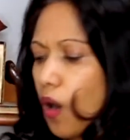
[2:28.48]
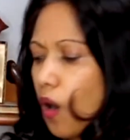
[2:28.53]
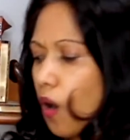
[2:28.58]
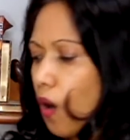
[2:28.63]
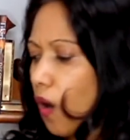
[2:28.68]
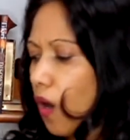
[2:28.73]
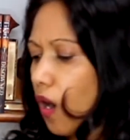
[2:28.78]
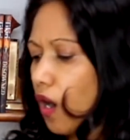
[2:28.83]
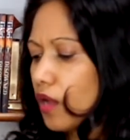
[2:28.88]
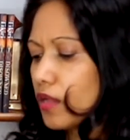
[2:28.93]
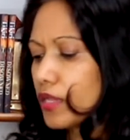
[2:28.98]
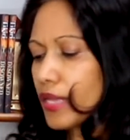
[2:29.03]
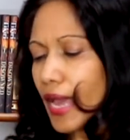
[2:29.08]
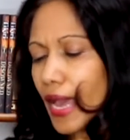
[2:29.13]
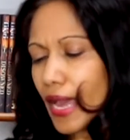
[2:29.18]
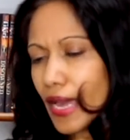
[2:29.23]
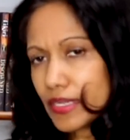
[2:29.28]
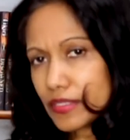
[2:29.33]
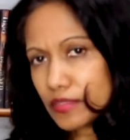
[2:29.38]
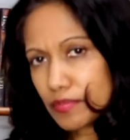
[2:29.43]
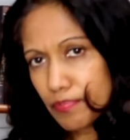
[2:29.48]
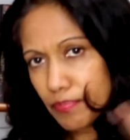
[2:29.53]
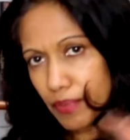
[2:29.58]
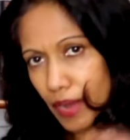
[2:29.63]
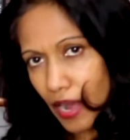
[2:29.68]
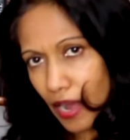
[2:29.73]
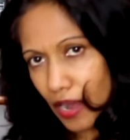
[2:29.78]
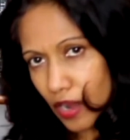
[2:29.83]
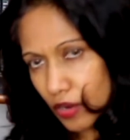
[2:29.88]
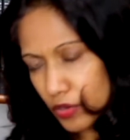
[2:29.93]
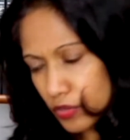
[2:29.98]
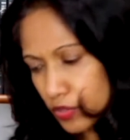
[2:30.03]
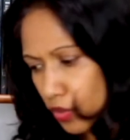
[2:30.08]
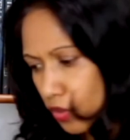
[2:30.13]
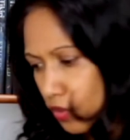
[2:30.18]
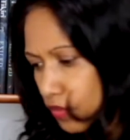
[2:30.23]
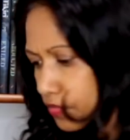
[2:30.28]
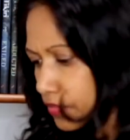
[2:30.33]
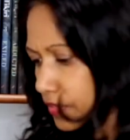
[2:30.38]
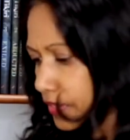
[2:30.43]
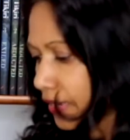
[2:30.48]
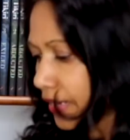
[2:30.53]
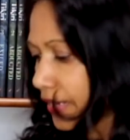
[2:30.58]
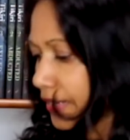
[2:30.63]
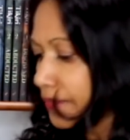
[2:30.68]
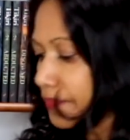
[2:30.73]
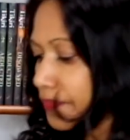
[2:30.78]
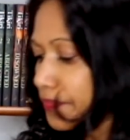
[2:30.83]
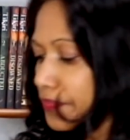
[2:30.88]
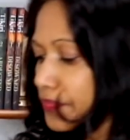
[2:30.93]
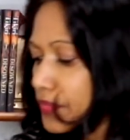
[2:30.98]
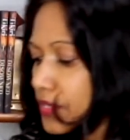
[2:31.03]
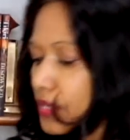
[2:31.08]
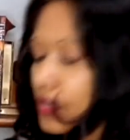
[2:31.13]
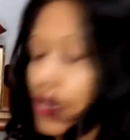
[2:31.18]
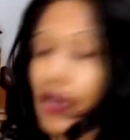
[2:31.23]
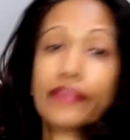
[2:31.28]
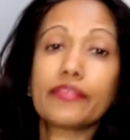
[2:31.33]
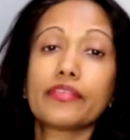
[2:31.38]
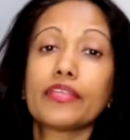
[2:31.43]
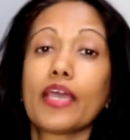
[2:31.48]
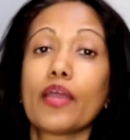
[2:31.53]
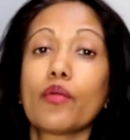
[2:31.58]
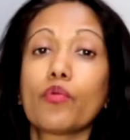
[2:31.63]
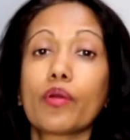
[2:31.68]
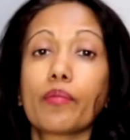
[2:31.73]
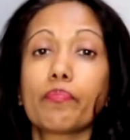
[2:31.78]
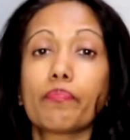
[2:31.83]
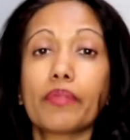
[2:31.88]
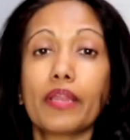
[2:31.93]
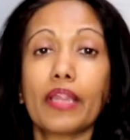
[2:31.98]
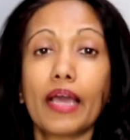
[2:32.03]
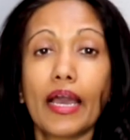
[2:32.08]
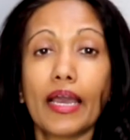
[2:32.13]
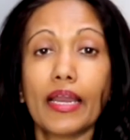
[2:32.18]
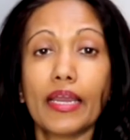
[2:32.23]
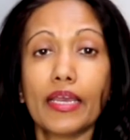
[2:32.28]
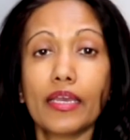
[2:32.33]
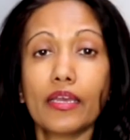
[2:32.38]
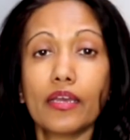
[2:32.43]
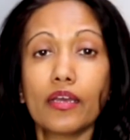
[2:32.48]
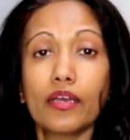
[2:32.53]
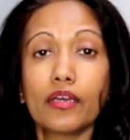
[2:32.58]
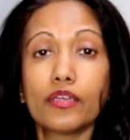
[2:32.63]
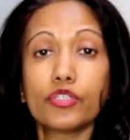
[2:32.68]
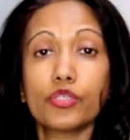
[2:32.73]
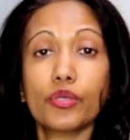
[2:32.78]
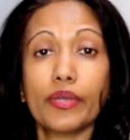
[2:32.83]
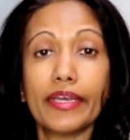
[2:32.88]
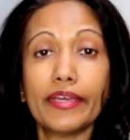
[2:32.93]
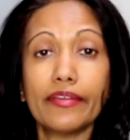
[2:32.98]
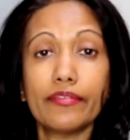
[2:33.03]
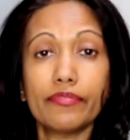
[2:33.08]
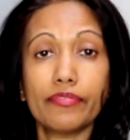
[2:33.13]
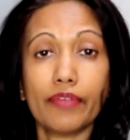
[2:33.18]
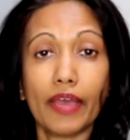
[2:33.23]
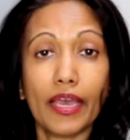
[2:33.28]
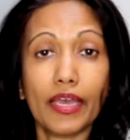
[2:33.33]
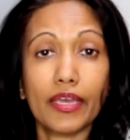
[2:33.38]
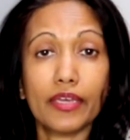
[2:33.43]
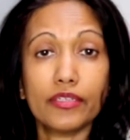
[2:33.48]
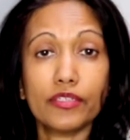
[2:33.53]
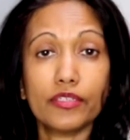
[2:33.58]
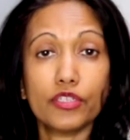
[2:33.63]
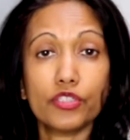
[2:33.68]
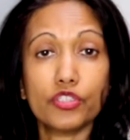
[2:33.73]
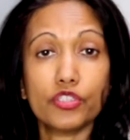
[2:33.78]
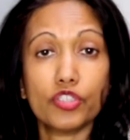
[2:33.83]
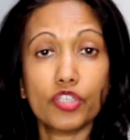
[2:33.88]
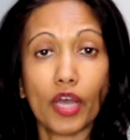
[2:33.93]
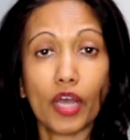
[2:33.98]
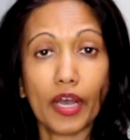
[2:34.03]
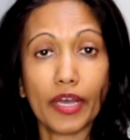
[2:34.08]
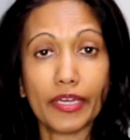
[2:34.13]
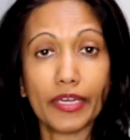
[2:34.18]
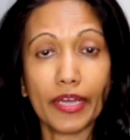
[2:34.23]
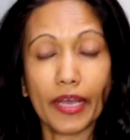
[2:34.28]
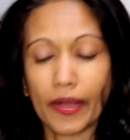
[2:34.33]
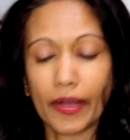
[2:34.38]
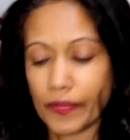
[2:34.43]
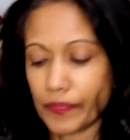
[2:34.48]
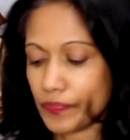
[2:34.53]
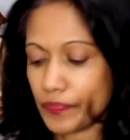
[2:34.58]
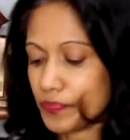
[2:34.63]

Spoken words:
All heads bowed over it, like they were planning to invade China.